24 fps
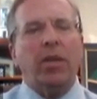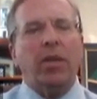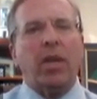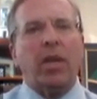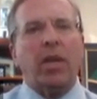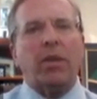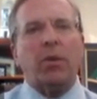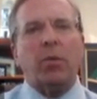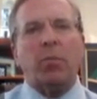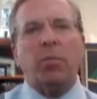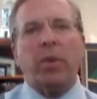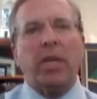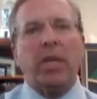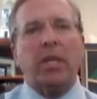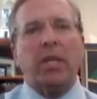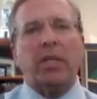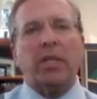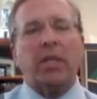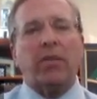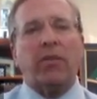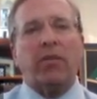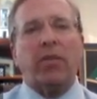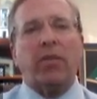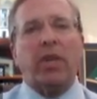The other
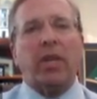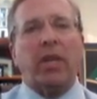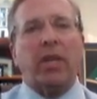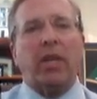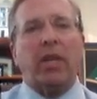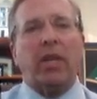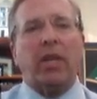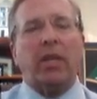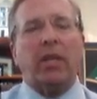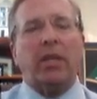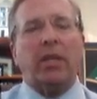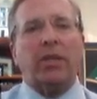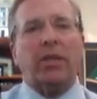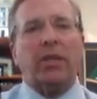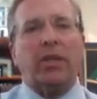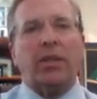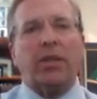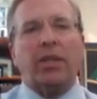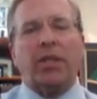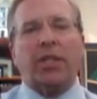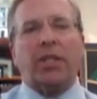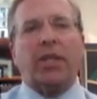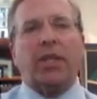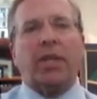piece of it
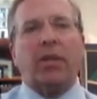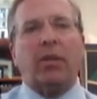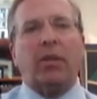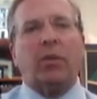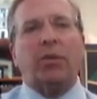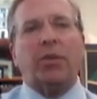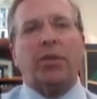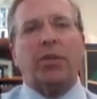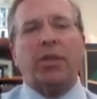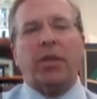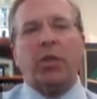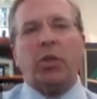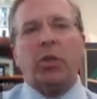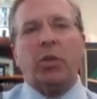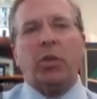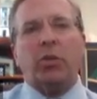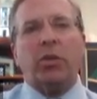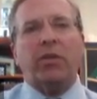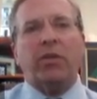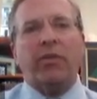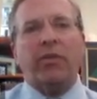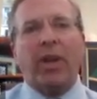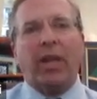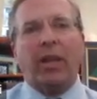is the skills that you
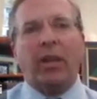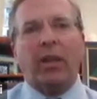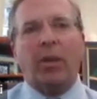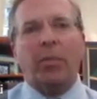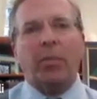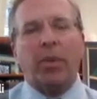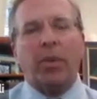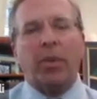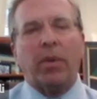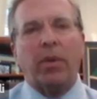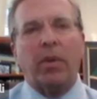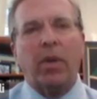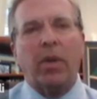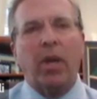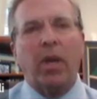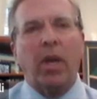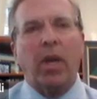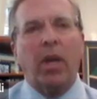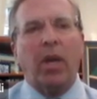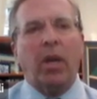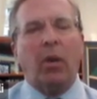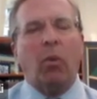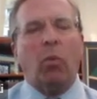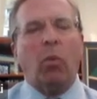develop
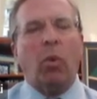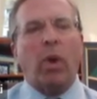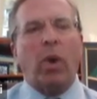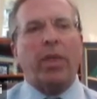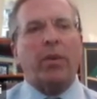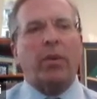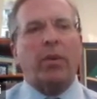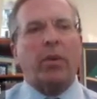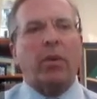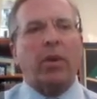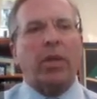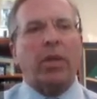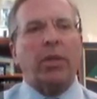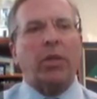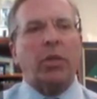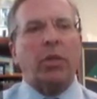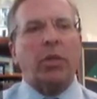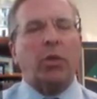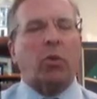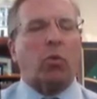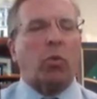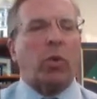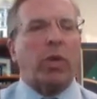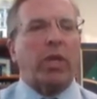whether it's
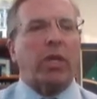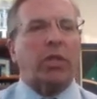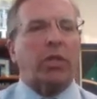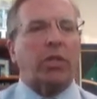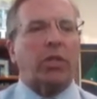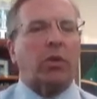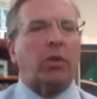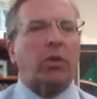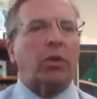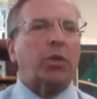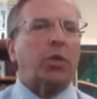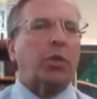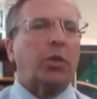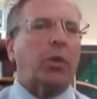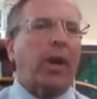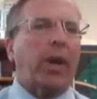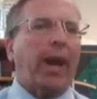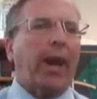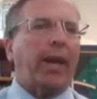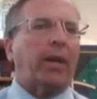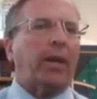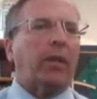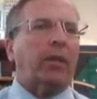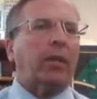your research
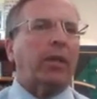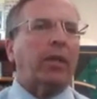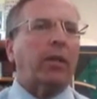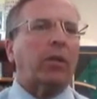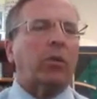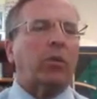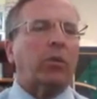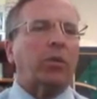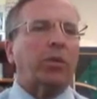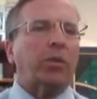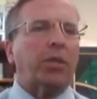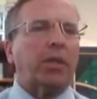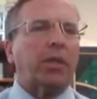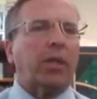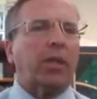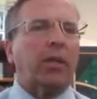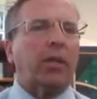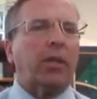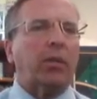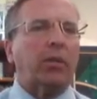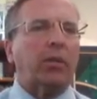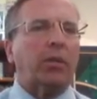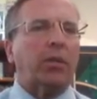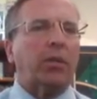or analytical
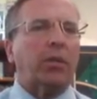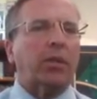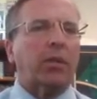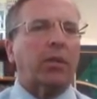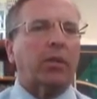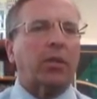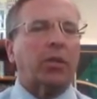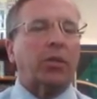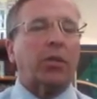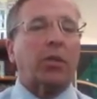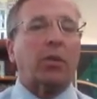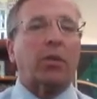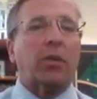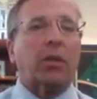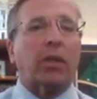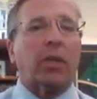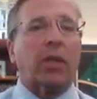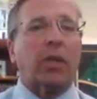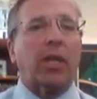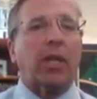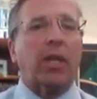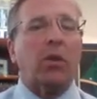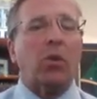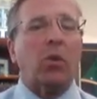skills,
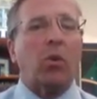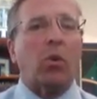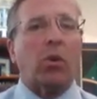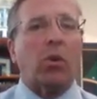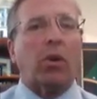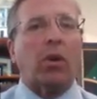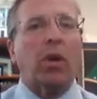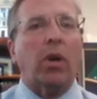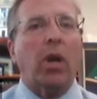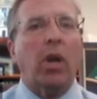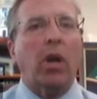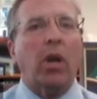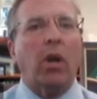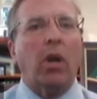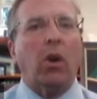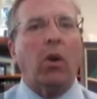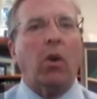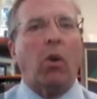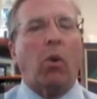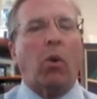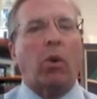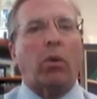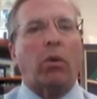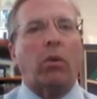certainly your
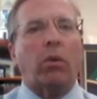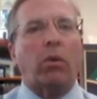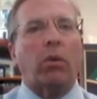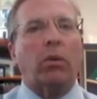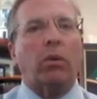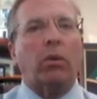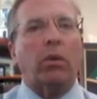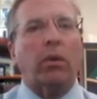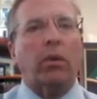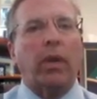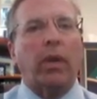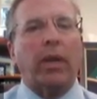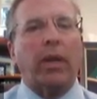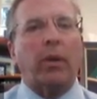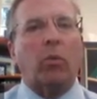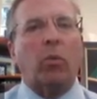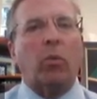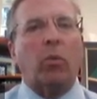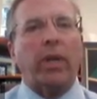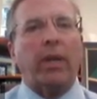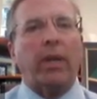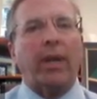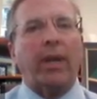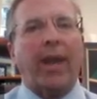oral
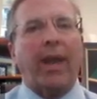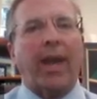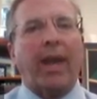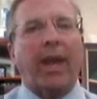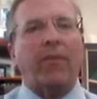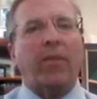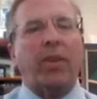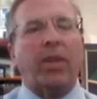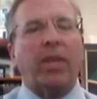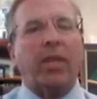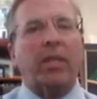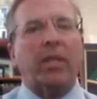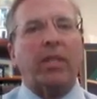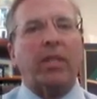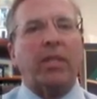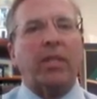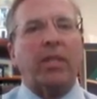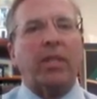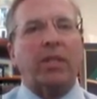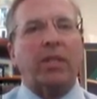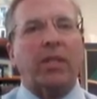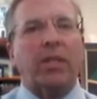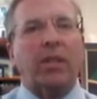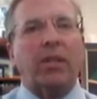and written
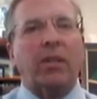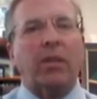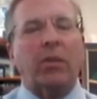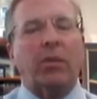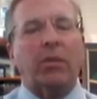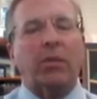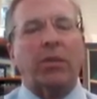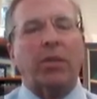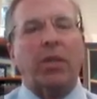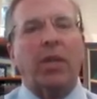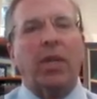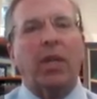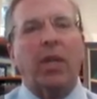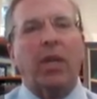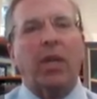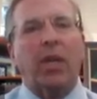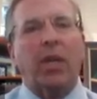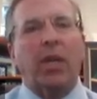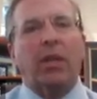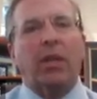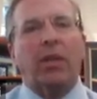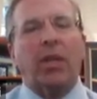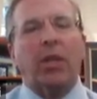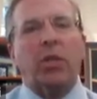advocacy skills
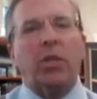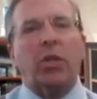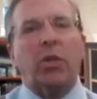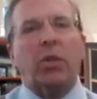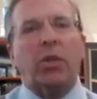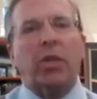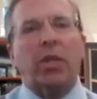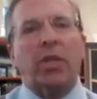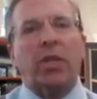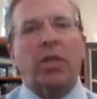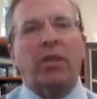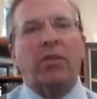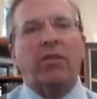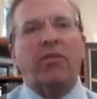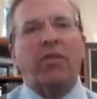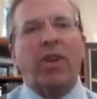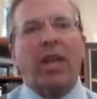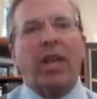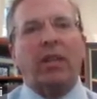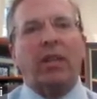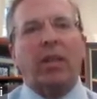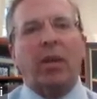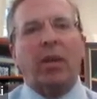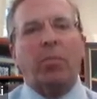that you can
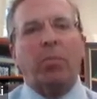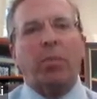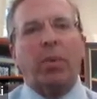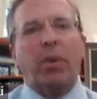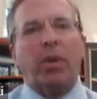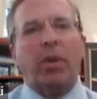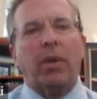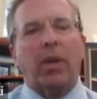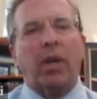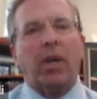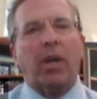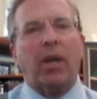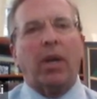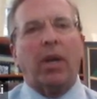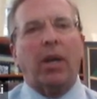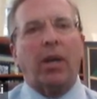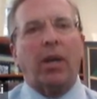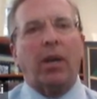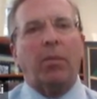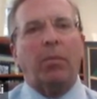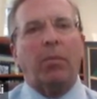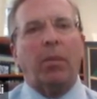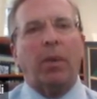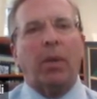develop
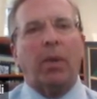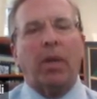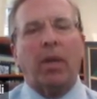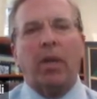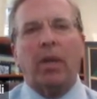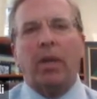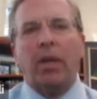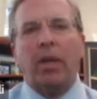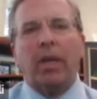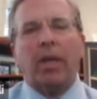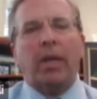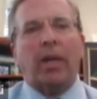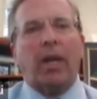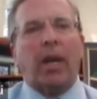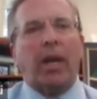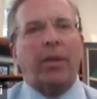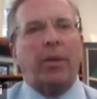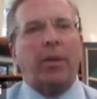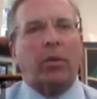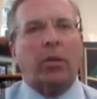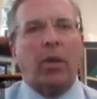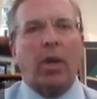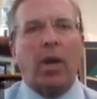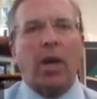um, in
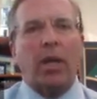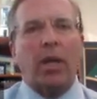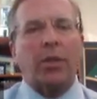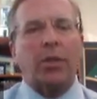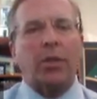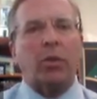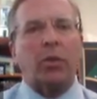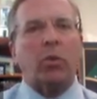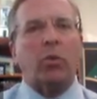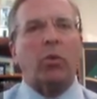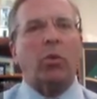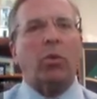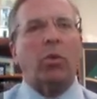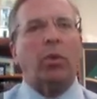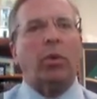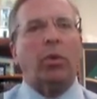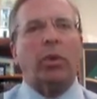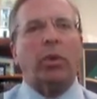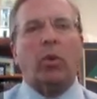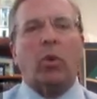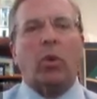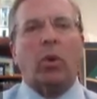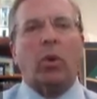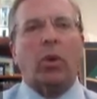either law
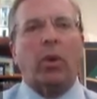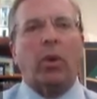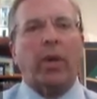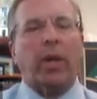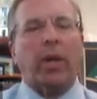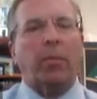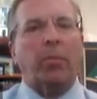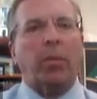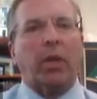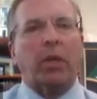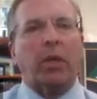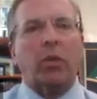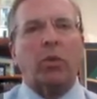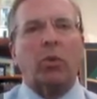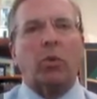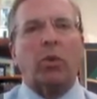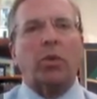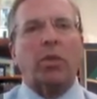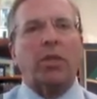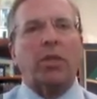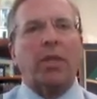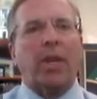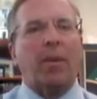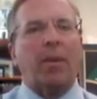school or in
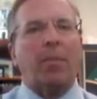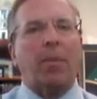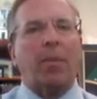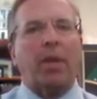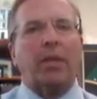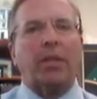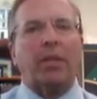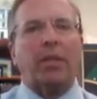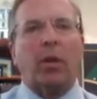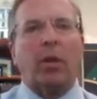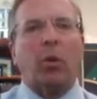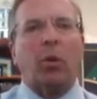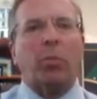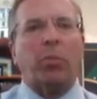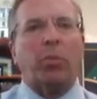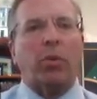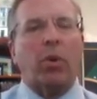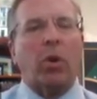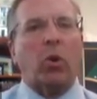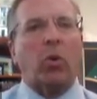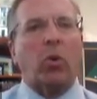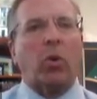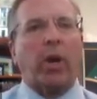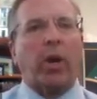McGeorge's MSL
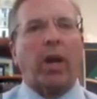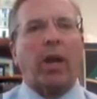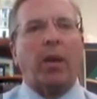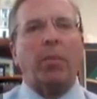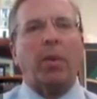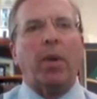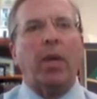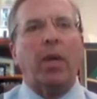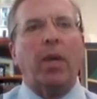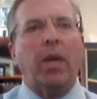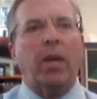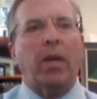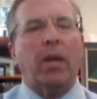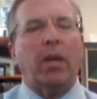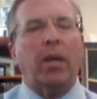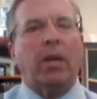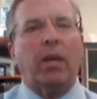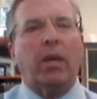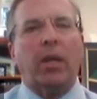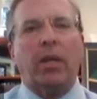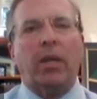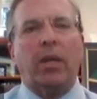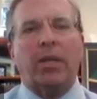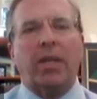program
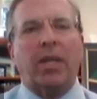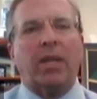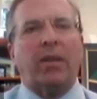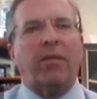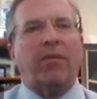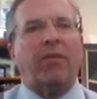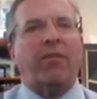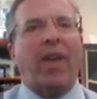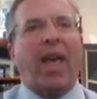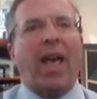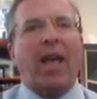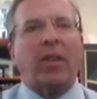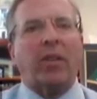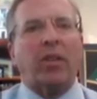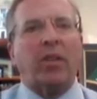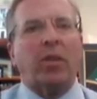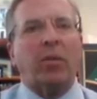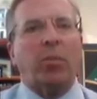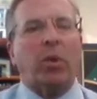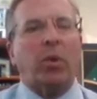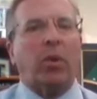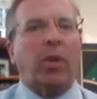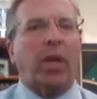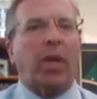is
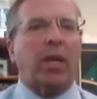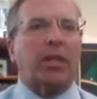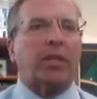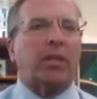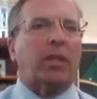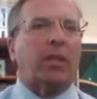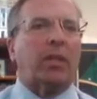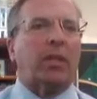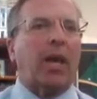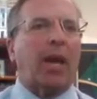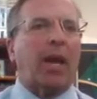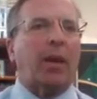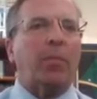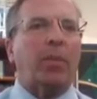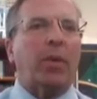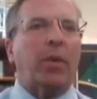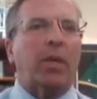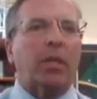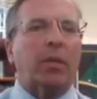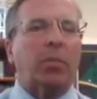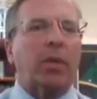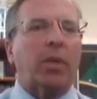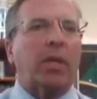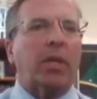invaluable as a
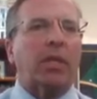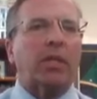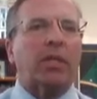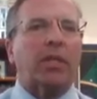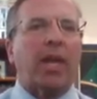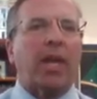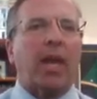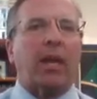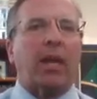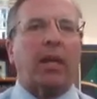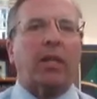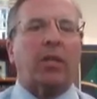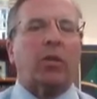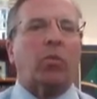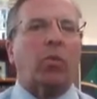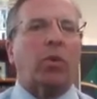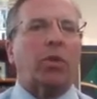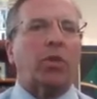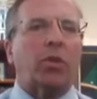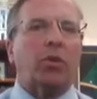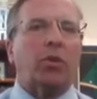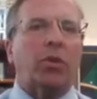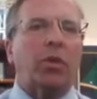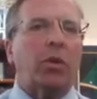lobbyist because that is
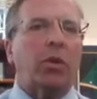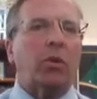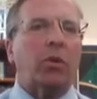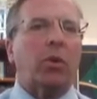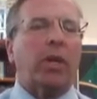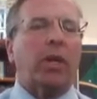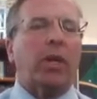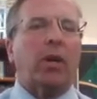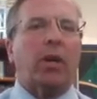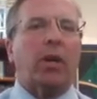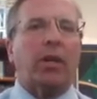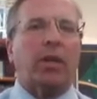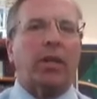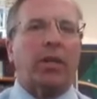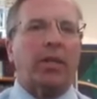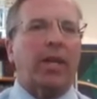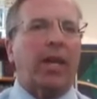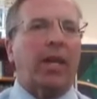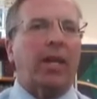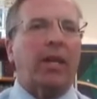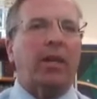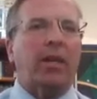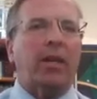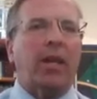what you're doing on a
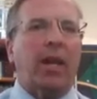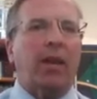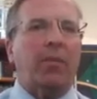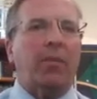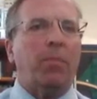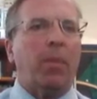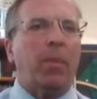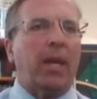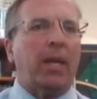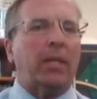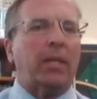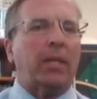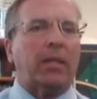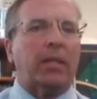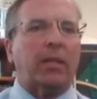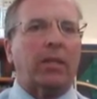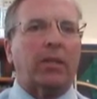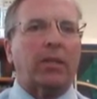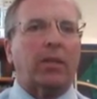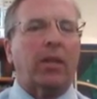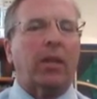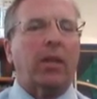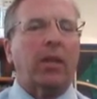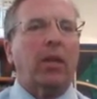day to day
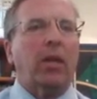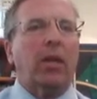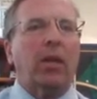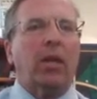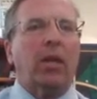basis.